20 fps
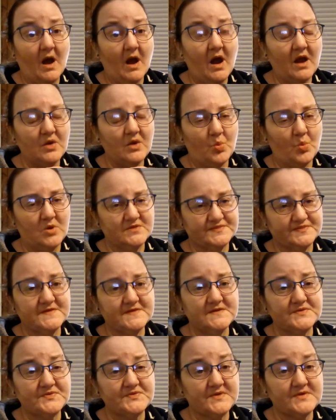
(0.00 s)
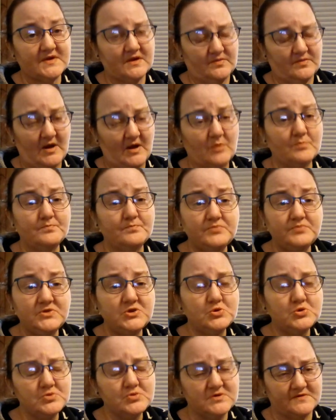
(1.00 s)
I want this to come out
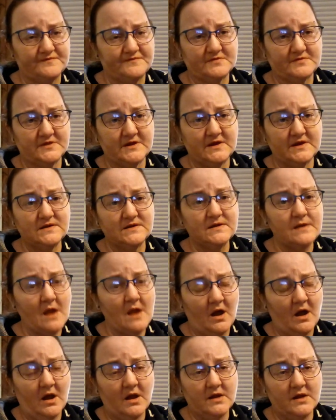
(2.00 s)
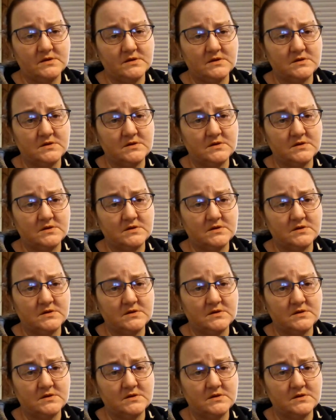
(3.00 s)
beautifully, not